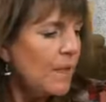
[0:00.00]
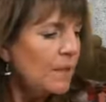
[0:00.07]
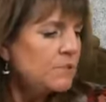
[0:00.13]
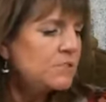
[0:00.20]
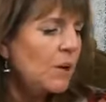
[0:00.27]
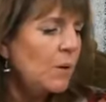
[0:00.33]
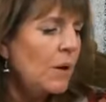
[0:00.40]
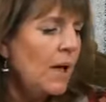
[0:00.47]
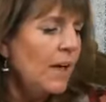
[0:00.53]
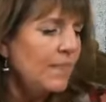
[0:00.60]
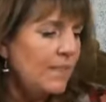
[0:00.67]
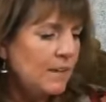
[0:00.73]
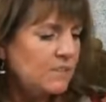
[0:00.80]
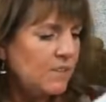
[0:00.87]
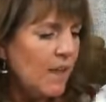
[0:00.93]
So
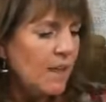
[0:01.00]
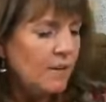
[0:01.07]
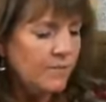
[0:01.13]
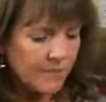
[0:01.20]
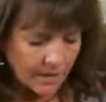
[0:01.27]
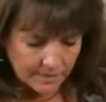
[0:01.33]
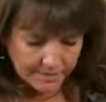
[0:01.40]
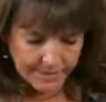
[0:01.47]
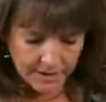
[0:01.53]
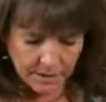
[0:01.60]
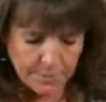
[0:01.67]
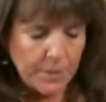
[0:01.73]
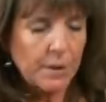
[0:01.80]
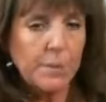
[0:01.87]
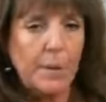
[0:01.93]
that's kind of a little
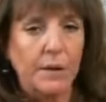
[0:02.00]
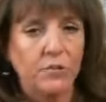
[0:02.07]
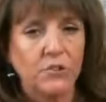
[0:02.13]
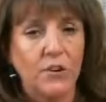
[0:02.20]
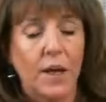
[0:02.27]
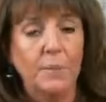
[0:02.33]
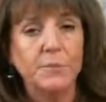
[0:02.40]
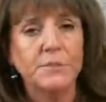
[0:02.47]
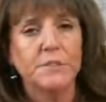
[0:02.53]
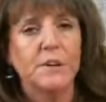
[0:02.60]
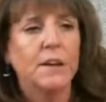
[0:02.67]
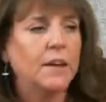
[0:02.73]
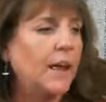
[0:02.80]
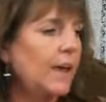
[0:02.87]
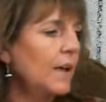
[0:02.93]
bit about chaps
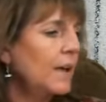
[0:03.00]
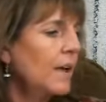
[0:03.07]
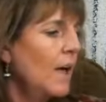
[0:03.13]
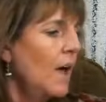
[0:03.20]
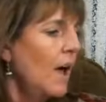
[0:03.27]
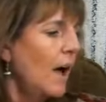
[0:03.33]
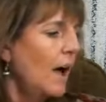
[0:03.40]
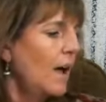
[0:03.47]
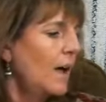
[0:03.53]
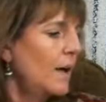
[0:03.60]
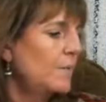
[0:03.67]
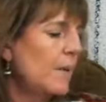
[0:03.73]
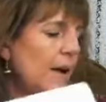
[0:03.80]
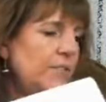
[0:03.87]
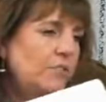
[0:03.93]
today.
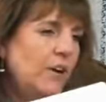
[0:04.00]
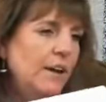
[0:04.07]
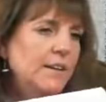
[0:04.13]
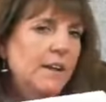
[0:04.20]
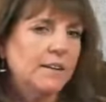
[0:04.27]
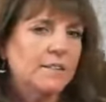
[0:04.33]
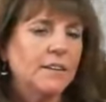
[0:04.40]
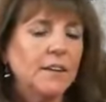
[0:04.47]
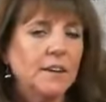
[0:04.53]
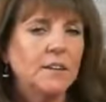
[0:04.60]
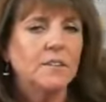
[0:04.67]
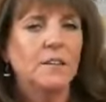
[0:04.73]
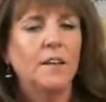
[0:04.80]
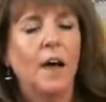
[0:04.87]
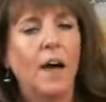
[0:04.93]
I tried not to get
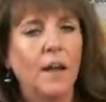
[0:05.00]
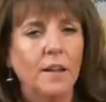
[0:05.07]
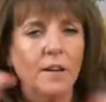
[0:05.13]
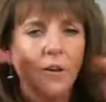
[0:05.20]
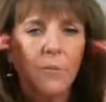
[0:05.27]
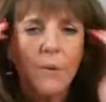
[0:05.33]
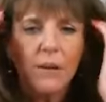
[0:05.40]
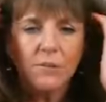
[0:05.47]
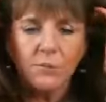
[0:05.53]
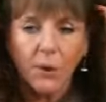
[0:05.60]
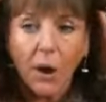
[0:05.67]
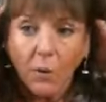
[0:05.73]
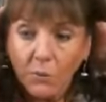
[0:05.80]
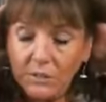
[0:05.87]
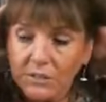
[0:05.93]
into color because we
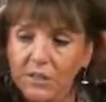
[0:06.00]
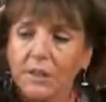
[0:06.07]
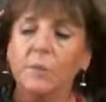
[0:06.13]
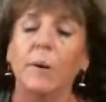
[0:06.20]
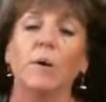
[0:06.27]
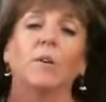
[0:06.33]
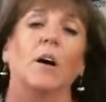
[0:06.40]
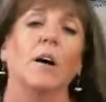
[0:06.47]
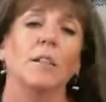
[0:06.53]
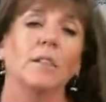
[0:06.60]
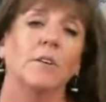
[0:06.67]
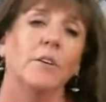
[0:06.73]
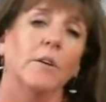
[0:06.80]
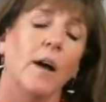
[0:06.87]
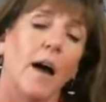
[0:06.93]
always think about
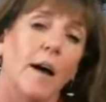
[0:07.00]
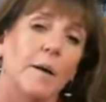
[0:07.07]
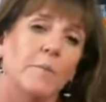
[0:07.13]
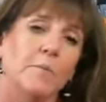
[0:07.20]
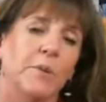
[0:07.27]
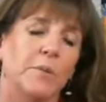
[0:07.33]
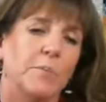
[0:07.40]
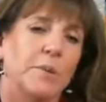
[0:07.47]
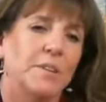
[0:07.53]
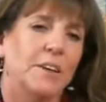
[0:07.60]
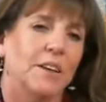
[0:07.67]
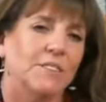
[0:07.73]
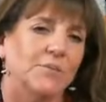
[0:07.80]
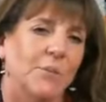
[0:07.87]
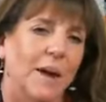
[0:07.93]
color with
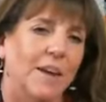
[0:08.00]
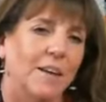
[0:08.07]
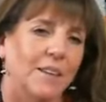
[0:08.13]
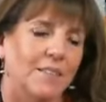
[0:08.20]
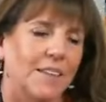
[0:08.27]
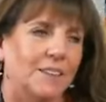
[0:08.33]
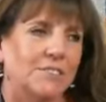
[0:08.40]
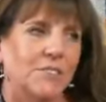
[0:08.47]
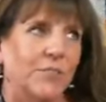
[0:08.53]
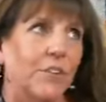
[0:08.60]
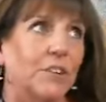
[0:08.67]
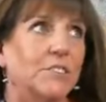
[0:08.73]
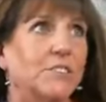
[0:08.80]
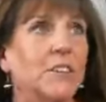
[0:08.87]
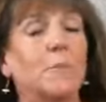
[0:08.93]
batiks, right? That's the
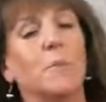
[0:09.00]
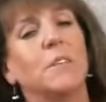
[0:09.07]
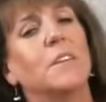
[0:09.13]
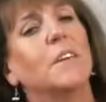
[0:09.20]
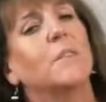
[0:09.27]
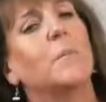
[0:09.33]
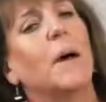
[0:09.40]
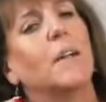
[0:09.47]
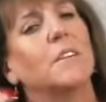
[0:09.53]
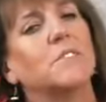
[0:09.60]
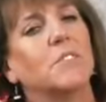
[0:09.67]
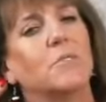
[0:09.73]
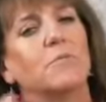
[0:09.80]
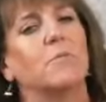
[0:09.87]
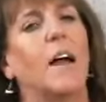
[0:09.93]
first thing we think about is
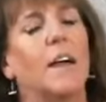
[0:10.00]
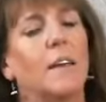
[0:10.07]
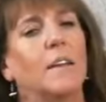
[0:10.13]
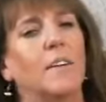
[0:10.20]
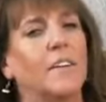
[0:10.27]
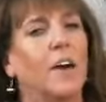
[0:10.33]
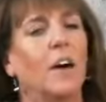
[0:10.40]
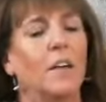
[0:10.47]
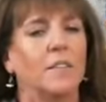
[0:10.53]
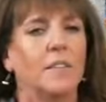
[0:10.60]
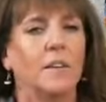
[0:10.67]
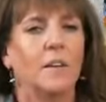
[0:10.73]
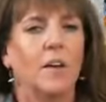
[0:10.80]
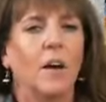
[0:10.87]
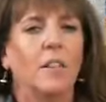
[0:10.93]
a
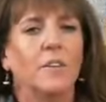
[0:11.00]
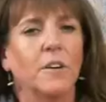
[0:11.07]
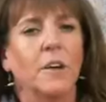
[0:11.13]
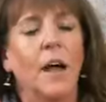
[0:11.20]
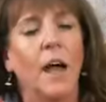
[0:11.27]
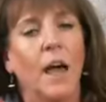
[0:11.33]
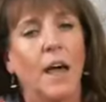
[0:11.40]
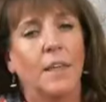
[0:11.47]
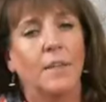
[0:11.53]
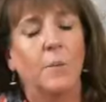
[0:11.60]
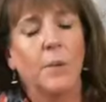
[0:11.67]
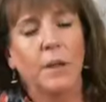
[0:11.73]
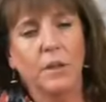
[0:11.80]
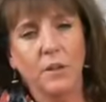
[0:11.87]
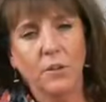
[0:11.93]
color that
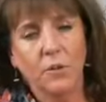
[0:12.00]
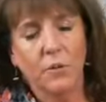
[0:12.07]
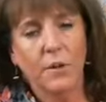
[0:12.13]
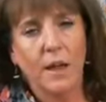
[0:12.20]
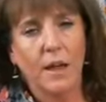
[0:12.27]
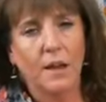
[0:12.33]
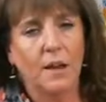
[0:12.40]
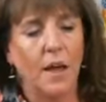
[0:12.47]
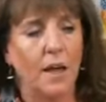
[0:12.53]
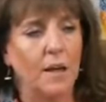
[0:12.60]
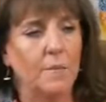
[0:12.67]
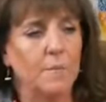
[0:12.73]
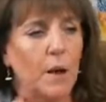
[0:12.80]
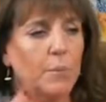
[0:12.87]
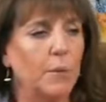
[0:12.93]
we can create
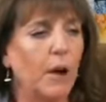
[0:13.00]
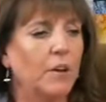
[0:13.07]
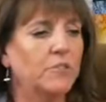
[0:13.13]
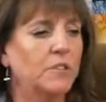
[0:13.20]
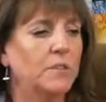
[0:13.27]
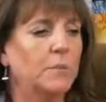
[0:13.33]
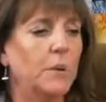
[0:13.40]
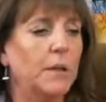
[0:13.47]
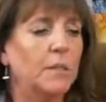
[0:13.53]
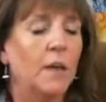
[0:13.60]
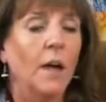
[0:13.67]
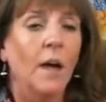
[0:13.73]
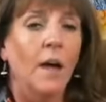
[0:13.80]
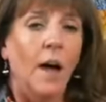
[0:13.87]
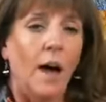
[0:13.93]
our projects with
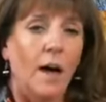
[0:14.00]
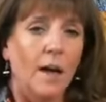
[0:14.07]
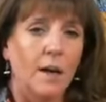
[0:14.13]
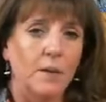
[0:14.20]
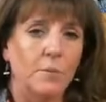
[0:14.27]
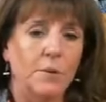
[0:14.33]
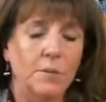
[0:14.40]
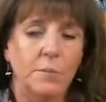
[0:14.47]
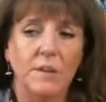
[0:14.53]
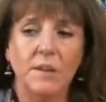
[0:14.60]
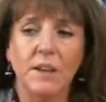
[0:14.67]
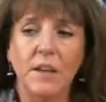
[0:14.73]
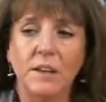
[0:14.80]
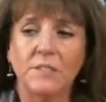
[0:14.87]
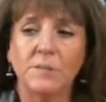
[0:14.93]

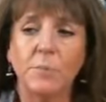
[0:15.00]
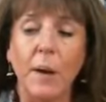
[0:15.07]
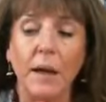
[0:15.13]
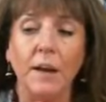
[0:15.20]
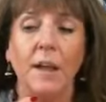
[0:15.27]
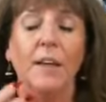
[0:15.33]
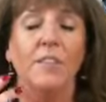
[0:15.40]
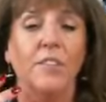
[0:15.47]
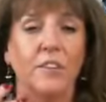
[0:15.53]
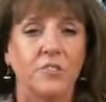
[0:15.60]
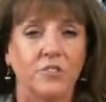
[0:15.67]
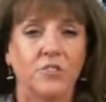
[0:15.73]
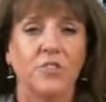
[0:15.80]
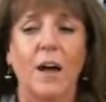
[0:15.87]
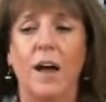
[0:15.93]
batiks. But the
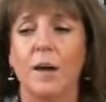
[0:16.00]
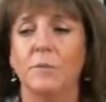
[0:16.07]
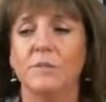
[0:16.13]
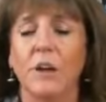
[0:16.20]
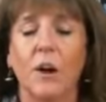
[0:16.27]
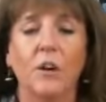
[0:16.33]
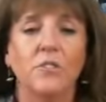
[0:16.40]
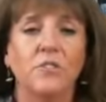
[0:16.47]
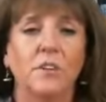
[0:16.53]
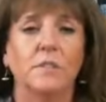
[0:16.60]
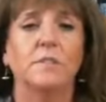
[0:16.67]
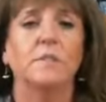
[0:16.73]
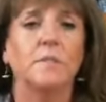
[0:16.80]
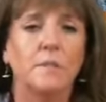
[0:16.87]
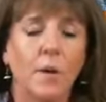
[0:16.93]
chops are
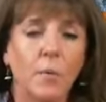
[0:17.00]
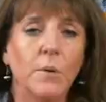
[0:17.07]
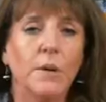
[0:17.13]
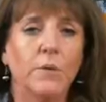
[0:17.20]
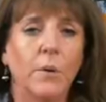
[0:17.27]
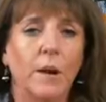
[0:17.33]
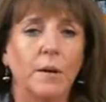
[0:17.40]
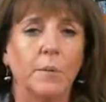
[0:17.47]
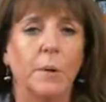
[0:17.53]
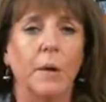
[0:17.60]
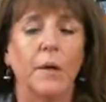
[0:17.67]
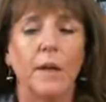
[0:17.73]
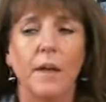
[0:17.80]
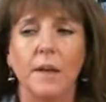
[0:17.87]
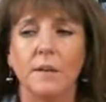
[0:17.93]
just so incredible,
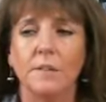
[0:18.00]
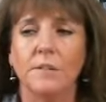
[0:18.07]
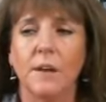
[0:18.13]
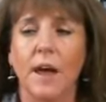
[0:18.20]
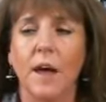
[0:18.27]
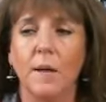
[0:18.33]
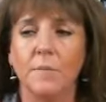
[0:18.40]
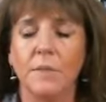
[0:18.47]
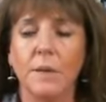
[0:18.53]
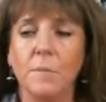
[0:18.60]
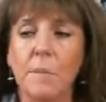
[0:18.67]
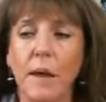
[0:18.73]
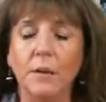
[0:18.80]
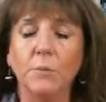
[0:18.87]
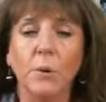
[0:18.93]
and the
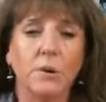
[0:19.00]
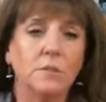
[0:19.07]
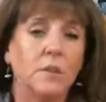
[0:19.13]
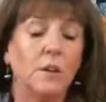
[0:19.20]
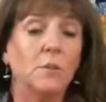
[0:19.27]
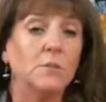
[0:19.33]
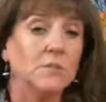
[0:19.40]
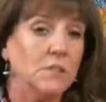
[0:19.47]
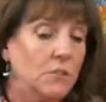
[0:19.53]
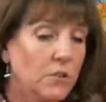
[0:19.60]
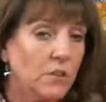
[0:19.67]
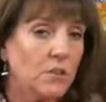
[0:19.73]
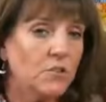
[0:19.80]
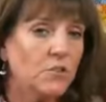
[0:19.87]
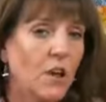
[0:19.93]
amount of work that goes
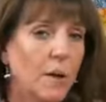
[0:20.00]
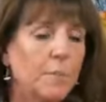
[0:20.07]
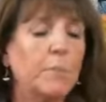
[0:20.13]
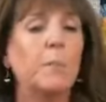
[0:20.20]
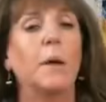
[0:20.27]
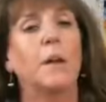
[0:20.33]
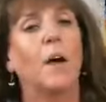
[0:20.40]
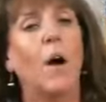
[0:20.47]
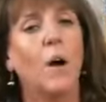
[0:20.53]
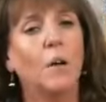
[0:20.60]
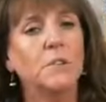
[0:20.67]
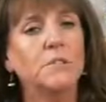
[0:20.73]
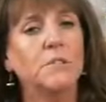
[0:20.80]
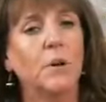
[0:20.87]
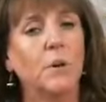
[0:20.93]
into the chop, but
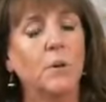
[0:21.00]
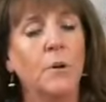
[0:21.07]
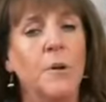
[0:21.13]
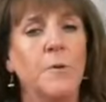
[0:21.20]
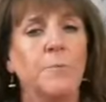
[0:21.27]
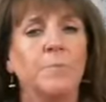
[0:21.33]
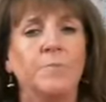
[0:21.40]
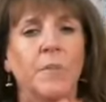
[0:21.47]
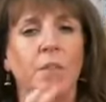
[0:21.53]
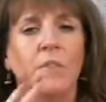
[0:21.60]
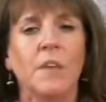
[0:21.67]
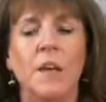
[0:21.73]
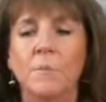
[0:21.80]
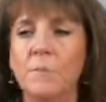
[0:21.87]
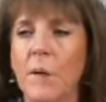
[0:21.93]
also
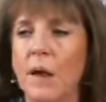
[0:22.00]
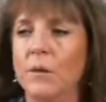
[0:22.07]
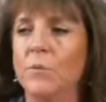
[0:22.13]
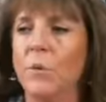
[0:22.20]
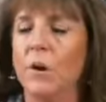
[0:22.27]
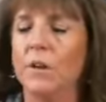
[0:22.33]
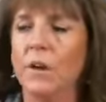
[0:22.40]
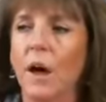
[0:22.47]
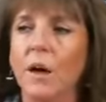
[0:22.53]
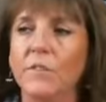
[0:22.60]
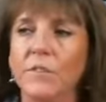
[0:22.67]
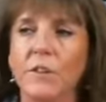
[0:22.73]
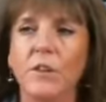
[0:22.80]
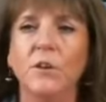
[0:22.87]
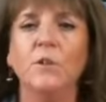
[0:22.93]
the amount of work of
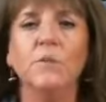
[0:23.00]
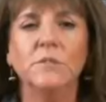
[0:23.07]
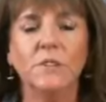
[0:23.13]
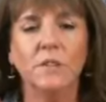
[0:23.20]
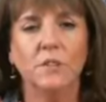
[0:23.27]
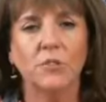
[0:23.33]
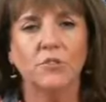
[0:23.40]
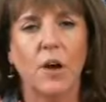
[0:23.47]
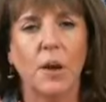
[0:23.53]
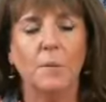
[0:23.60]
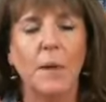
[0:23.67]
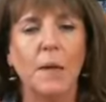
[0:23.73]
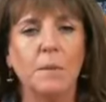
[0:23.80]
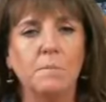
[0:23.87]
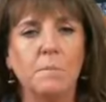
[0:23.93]
using the chop
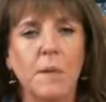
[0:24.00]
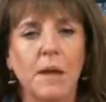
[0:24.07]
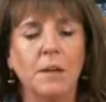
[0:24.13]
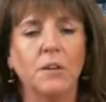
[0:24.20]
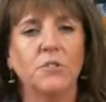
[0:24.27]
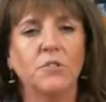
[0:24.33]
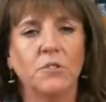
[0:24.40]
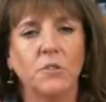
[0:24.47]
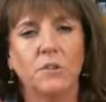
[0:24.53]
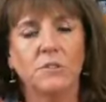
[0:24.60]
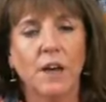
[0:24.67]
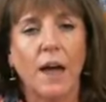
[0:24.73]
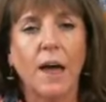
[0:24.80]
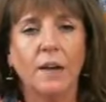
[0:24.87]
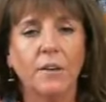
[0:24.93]
and making sure it's
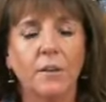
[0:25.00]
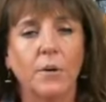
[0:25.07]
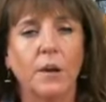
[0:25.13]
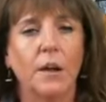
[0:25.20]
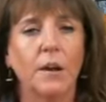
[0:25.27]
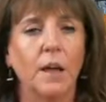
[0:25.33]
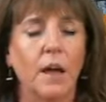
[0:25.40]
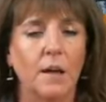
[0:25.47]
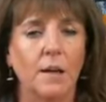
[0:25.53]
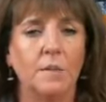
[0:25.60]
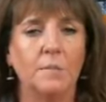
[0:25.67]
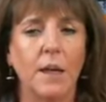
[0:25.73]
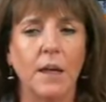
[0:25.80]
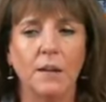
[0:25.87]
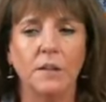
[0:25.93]
accurate
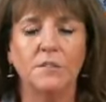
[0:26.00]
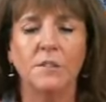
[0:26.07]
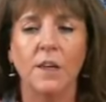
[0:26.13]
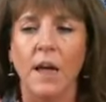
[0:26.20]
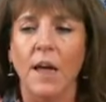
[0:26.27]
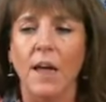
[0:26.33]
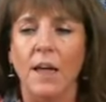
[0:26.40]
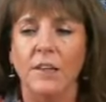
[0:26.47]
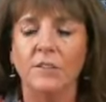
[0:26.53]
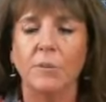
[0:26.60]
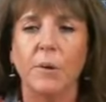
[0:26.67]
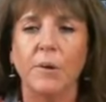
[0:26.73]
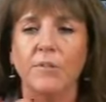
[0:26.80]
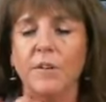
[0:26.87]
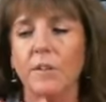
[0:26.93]
and it's
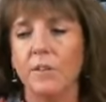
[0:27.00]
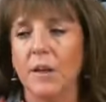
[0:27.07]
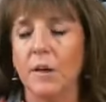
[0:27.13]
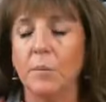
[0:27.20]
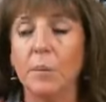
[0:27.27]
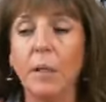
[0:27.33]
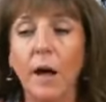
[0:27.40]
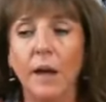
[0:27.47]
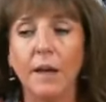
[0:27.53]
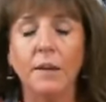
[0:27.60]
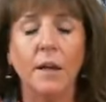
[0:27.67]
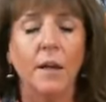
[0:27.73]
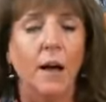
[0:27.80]
perfectly applied.